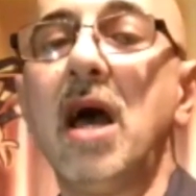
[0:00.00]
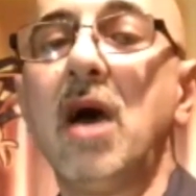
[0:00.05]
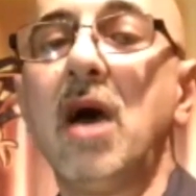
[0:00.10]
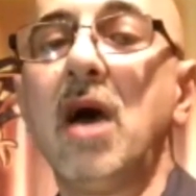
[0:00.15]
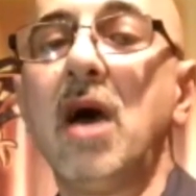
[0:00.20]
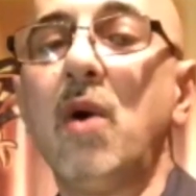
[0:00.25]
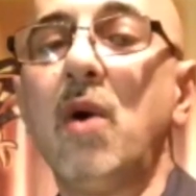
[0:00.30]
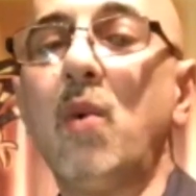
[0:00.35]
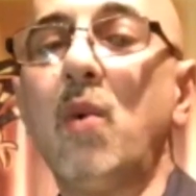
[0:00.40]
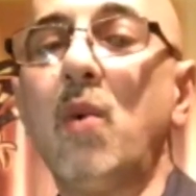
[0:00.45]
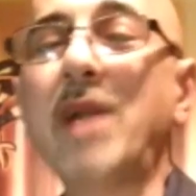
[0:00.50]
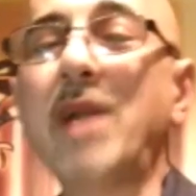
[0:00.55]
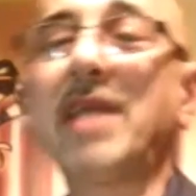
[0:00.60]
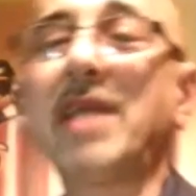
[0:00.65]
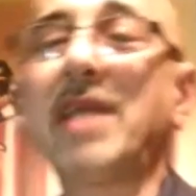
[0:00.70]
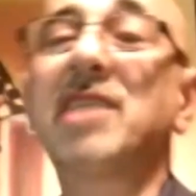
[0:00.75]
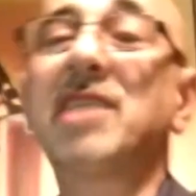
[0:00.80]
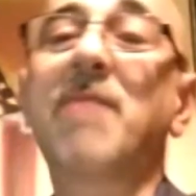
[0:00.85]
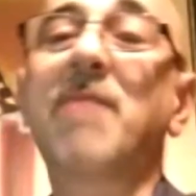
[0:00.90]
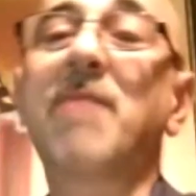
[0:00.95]
what
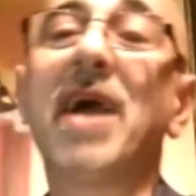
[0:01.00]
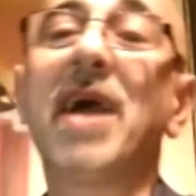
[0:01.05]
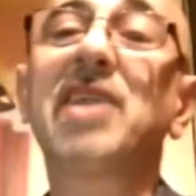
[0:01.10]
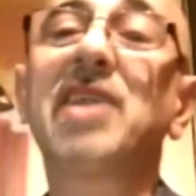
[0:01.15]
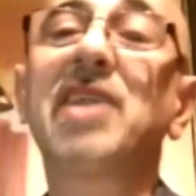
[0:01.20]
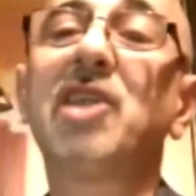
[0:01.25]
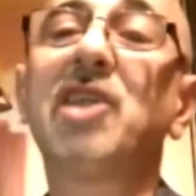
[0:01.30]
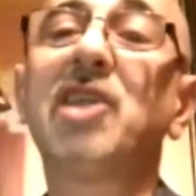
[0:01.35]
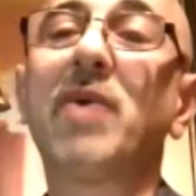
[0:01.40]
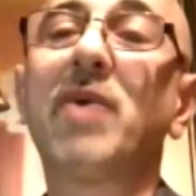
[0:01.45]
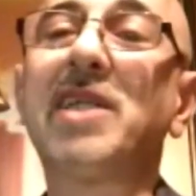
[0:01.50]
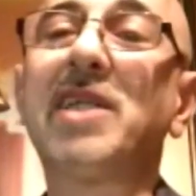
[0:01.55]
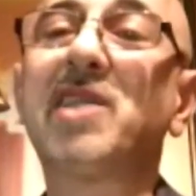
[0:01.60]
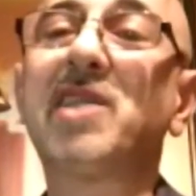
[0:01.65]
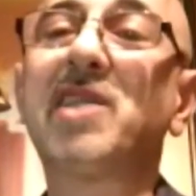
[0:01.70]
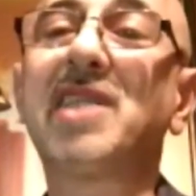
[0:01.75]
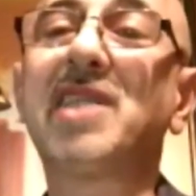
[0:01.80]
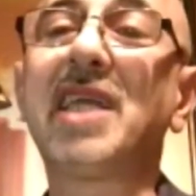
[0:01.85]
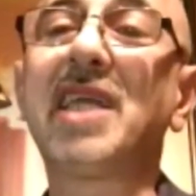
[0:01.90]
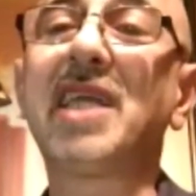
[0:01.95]
inspires you when you
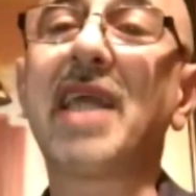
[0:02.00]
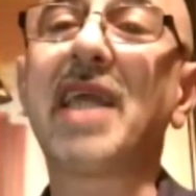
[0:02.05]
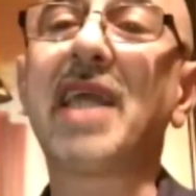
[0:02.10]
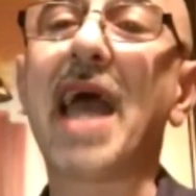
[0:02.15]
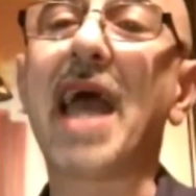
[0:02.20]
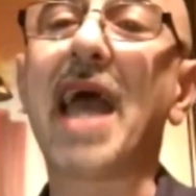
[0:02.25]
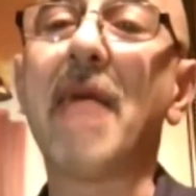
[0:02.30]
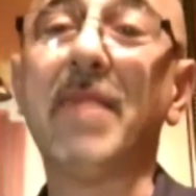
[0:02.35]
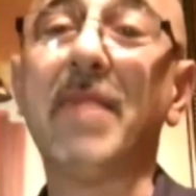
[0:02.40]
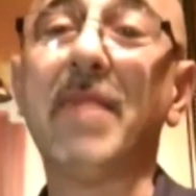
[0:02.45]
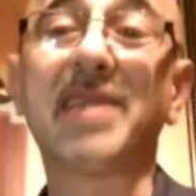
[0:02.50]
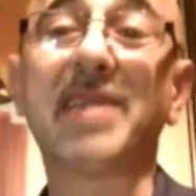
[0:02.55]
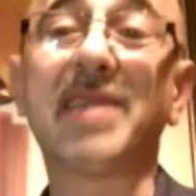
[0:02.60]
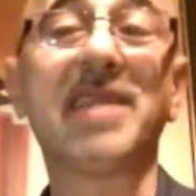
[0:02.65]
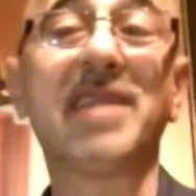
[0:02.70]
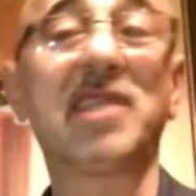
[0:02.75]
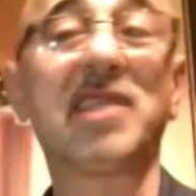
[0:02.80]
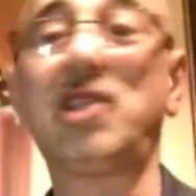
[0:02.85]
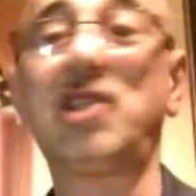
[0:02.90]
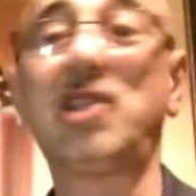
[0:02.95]
see a business
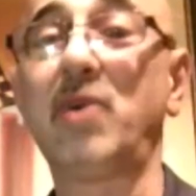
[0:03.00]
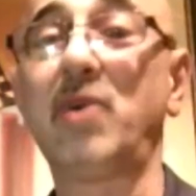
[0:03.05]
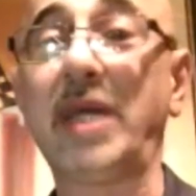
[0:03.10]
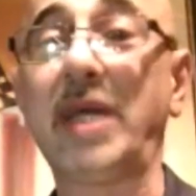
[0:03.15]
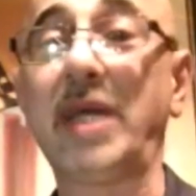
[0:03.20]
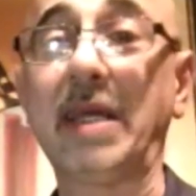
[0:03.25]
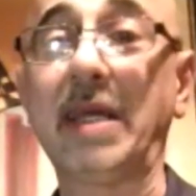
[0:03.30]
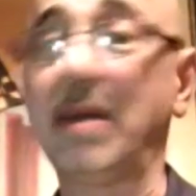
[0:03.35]
doing?